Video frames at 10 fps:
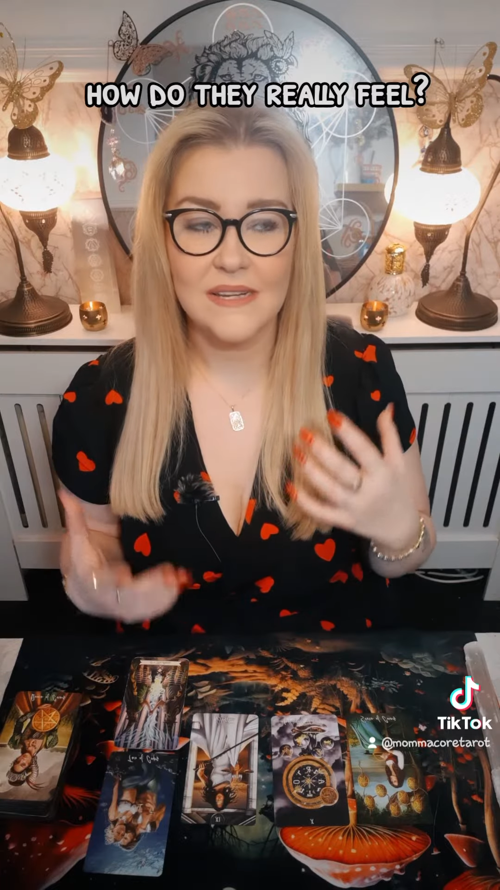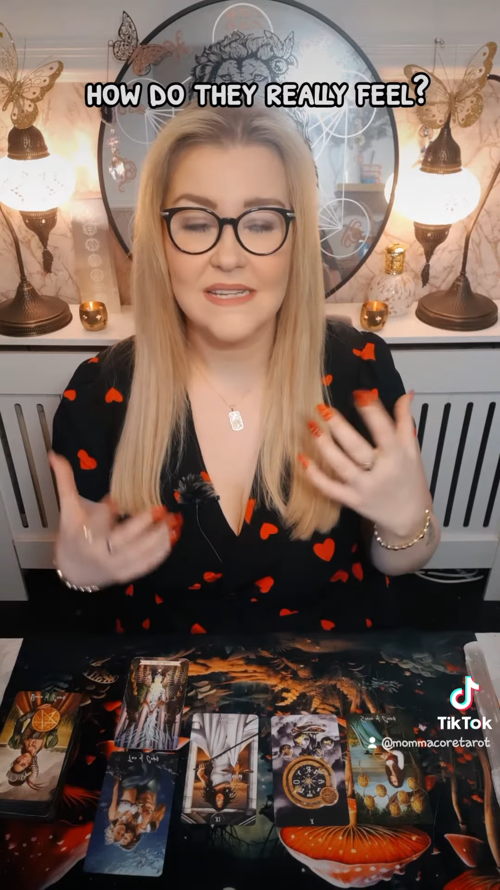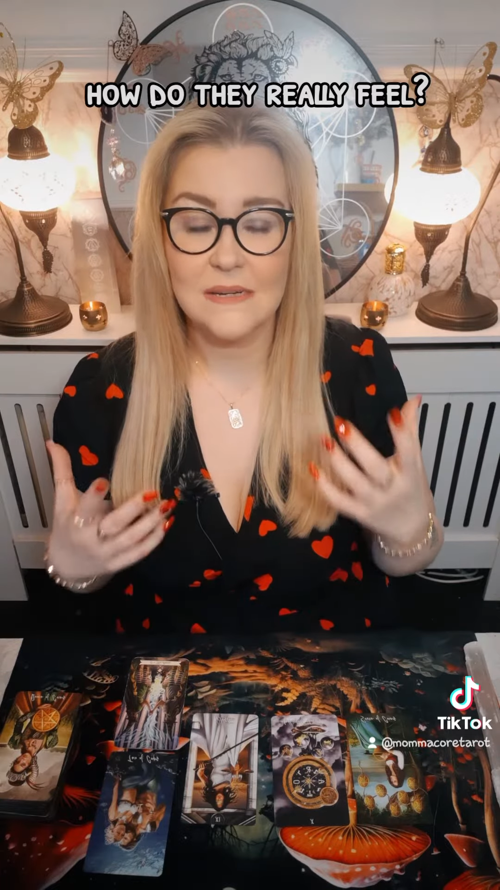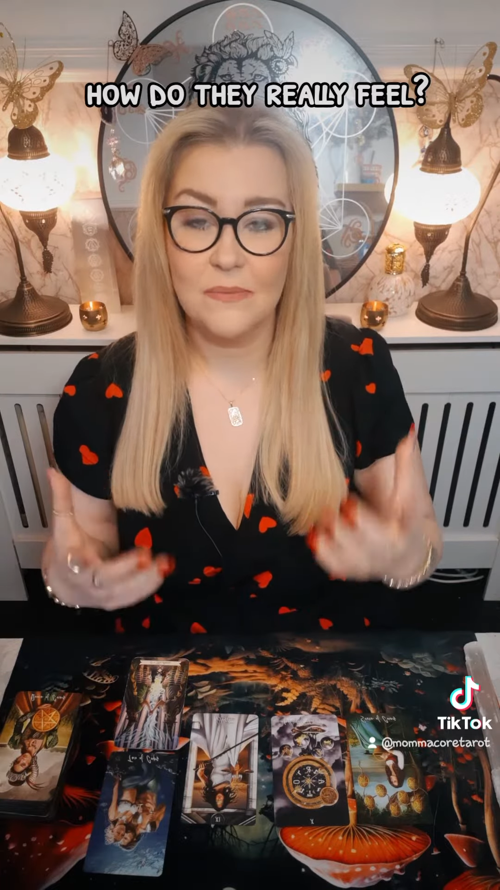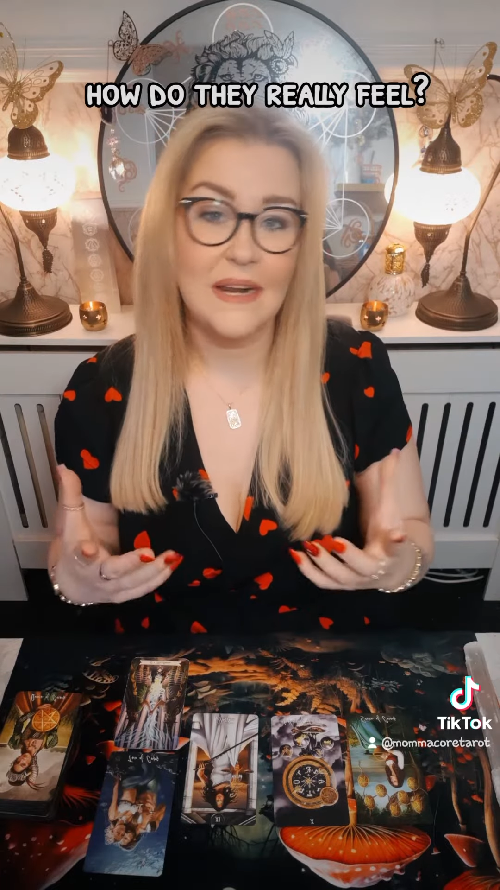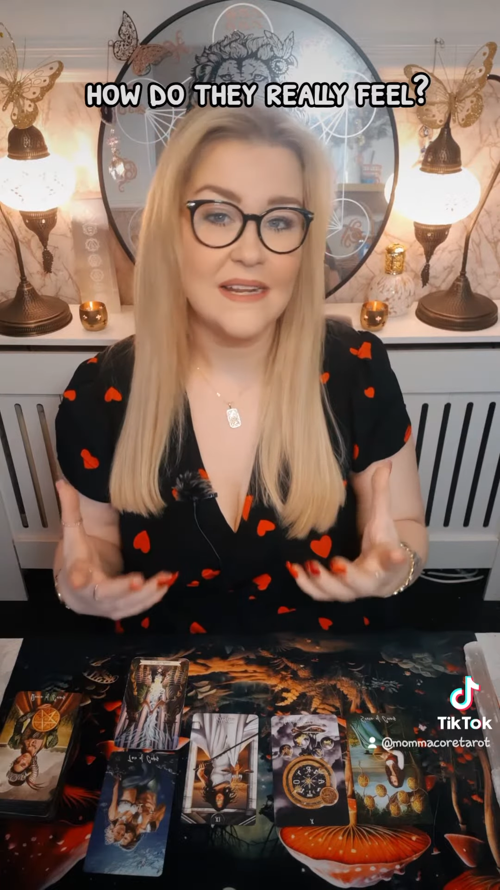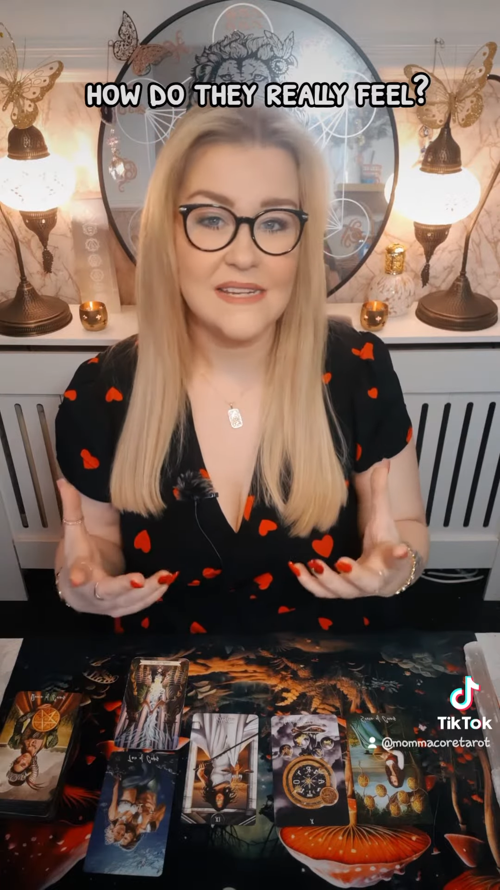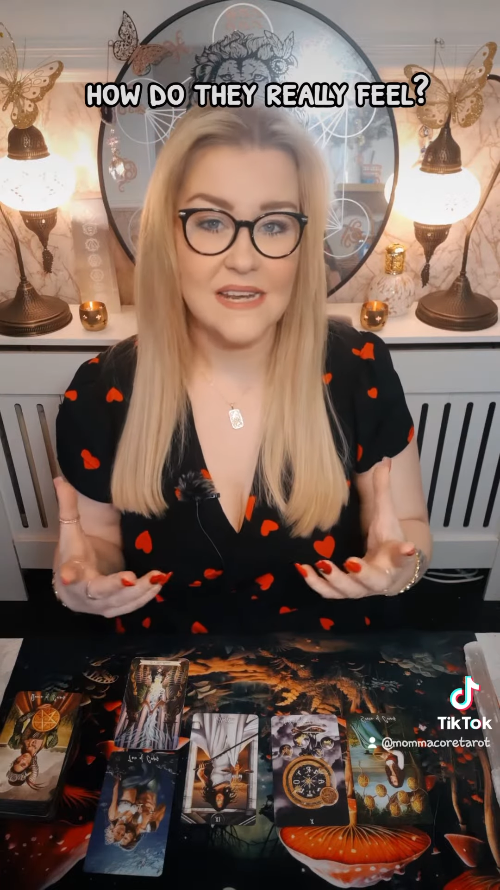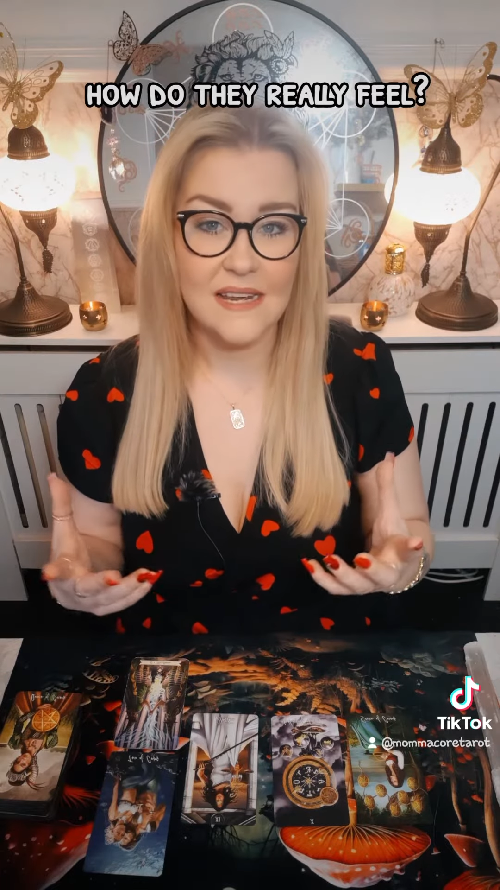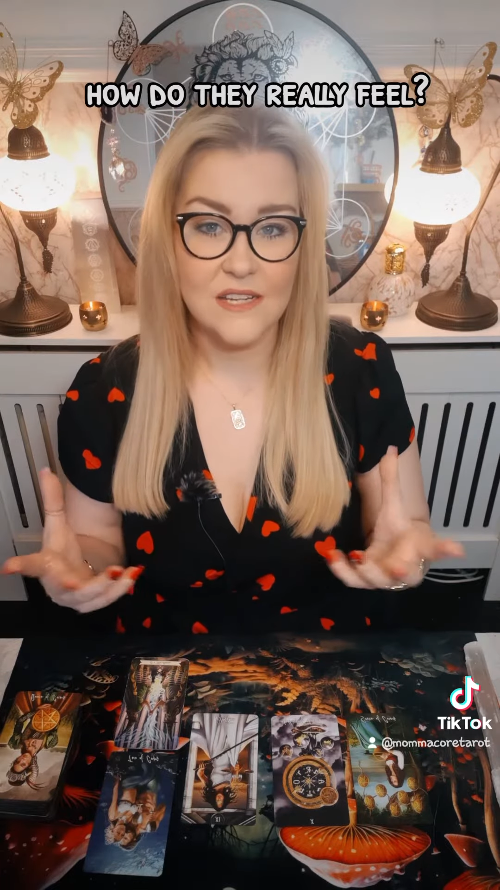
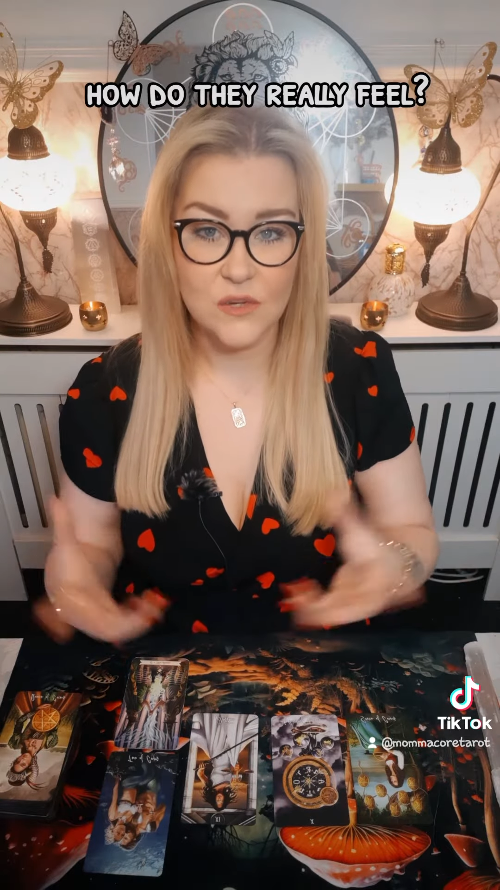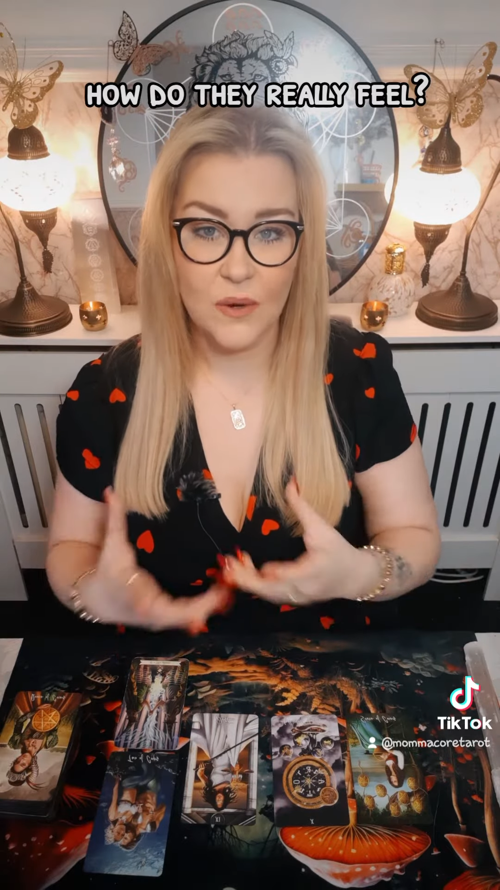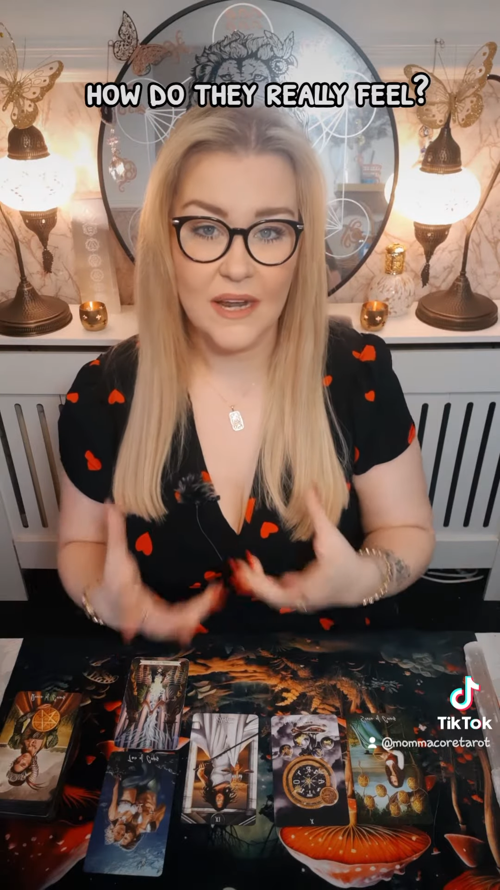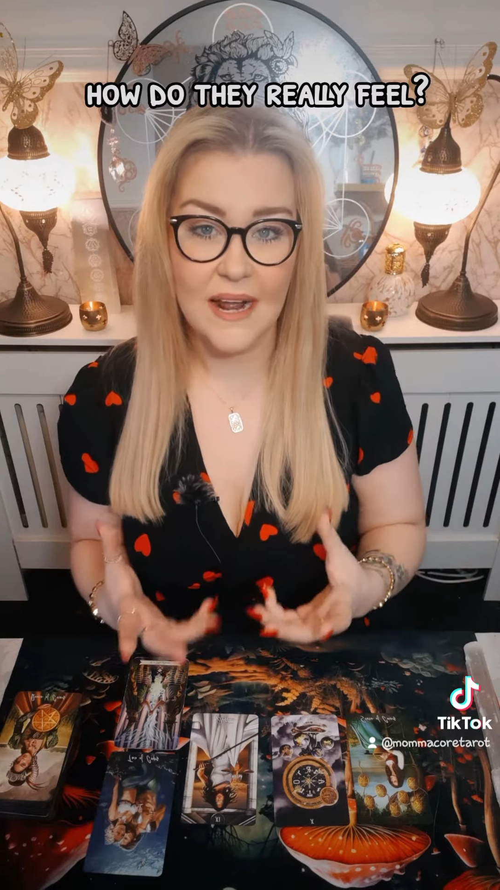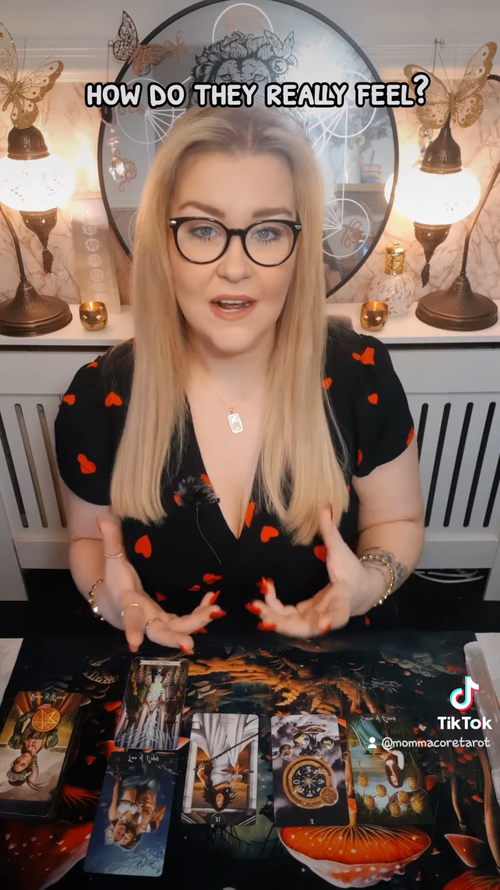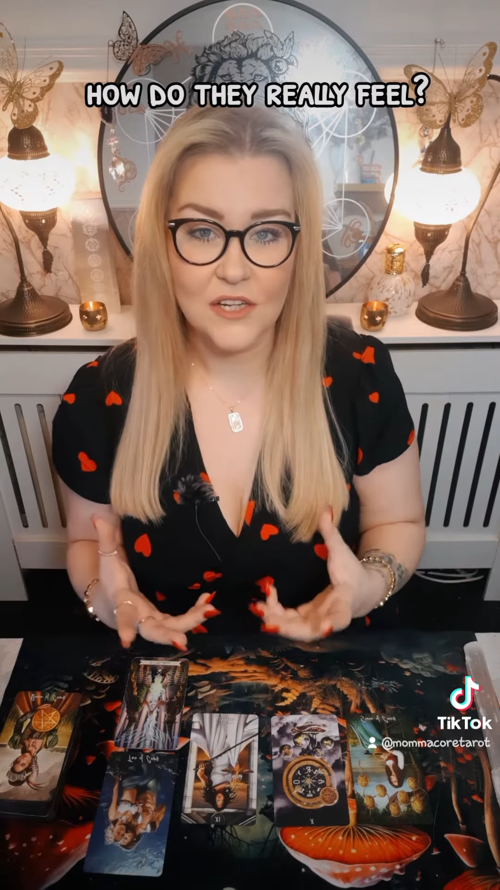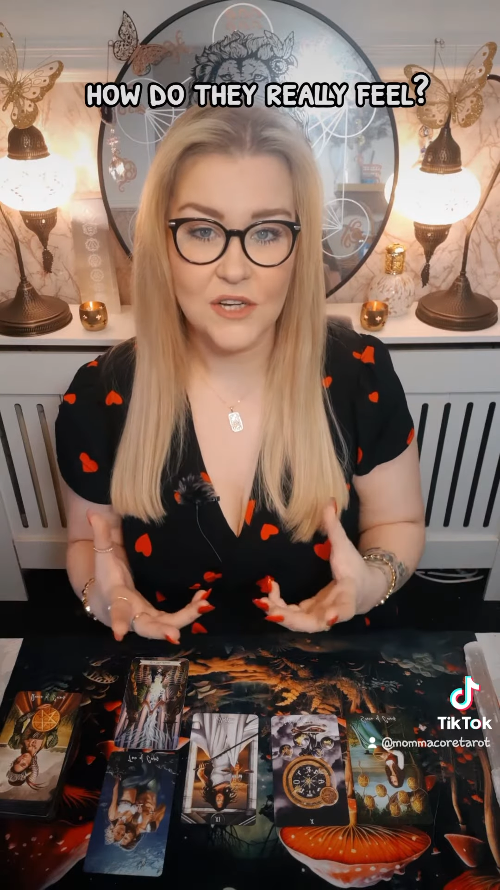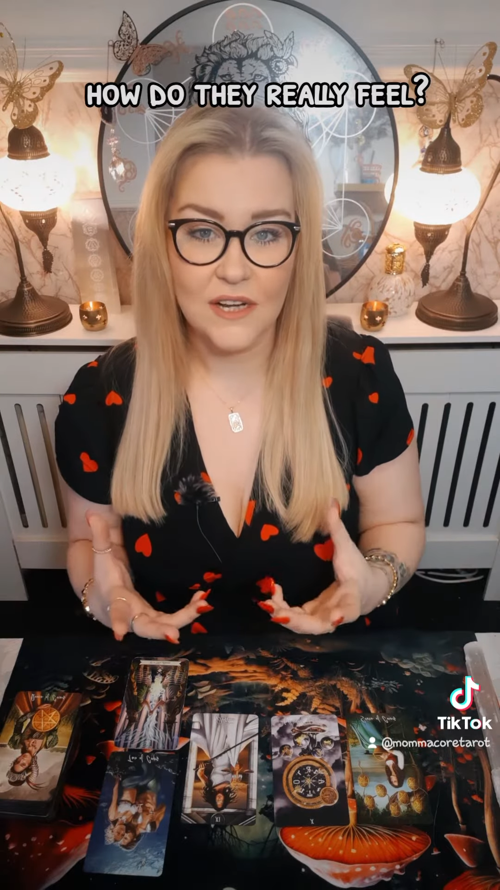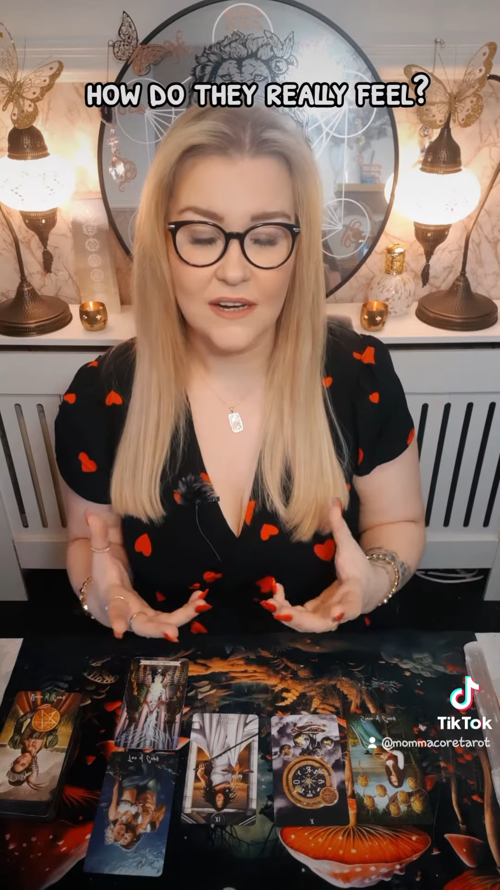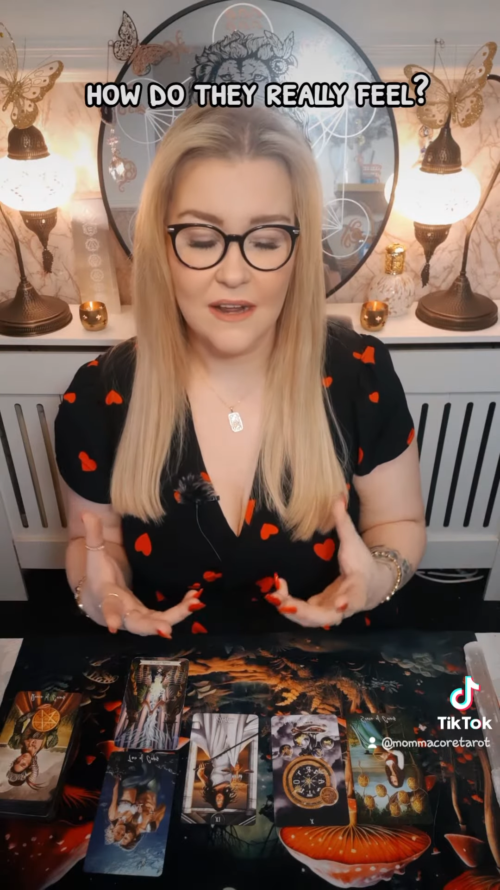stability to a
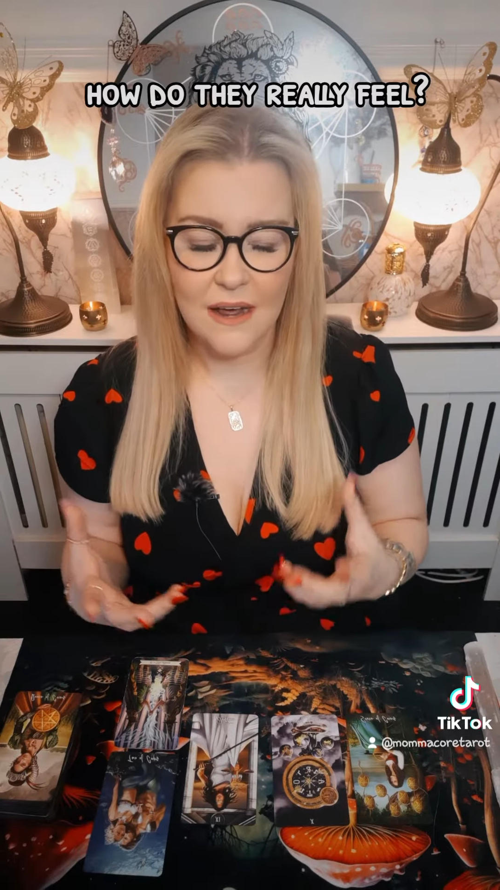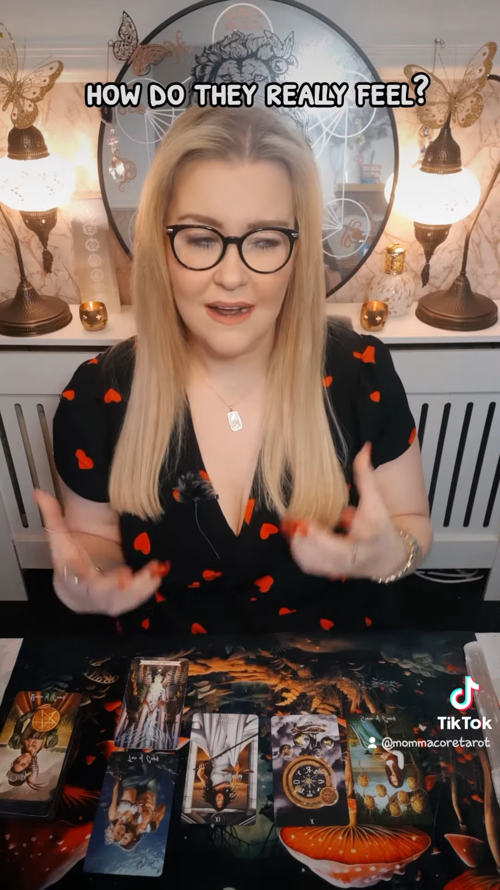connection.